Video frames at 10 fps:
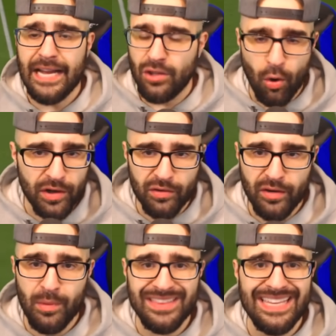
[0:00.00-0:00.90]
I don't
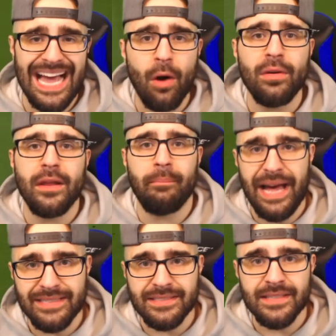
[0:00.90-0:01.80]
agree with the outlet
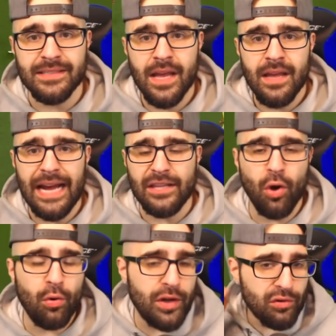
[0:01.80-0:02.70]
passes. I
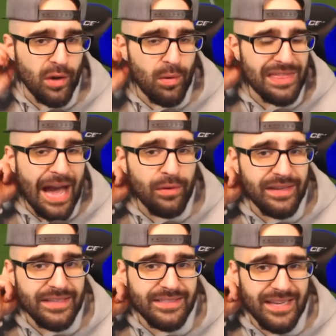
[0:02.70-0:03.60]
don't agree with
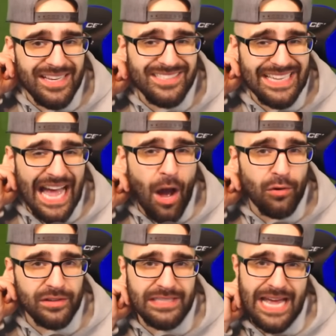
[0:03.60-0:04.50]
how easy it is to
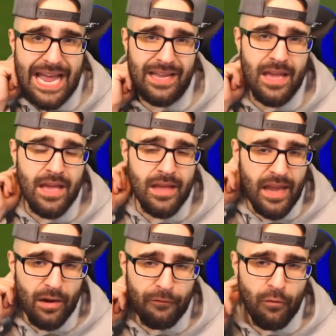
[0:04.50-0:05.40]
counterattack
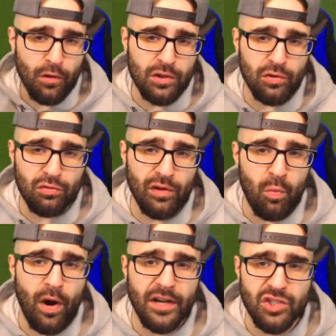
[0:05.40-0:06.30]
in a four two
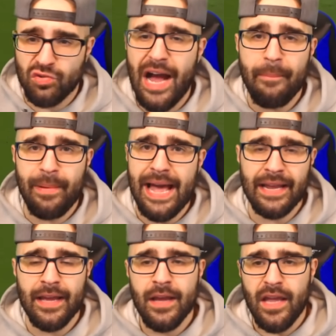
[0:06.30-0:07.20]
three one drop
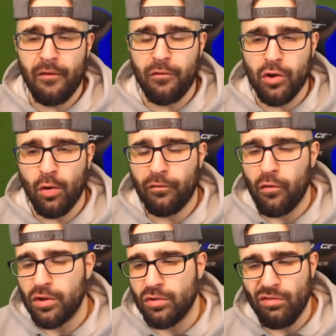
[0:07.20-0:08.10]
back. If you go
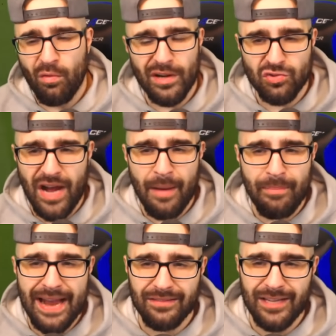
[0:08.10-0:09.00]
four two three one
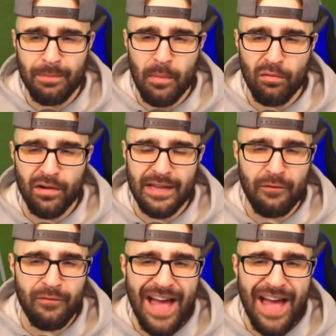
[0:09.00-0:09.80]
drop back, a lot of people running like